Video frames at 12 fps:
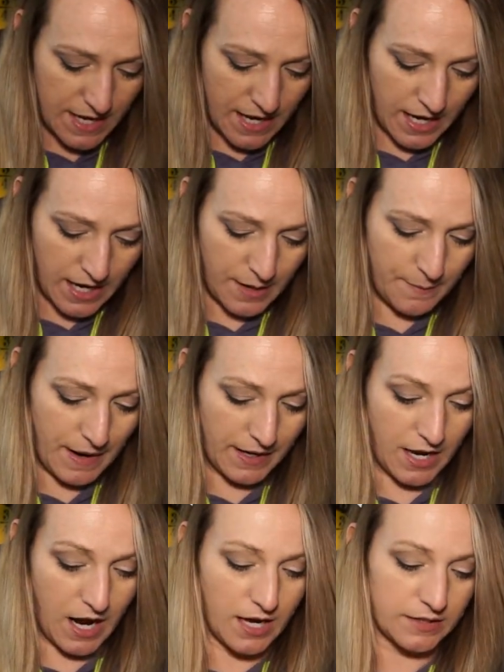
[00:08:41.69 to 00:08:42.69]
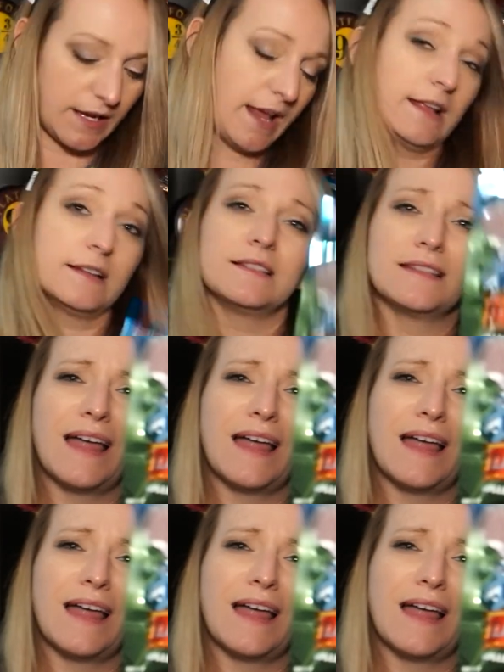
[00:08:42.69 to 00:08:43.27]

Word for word: Um, I got a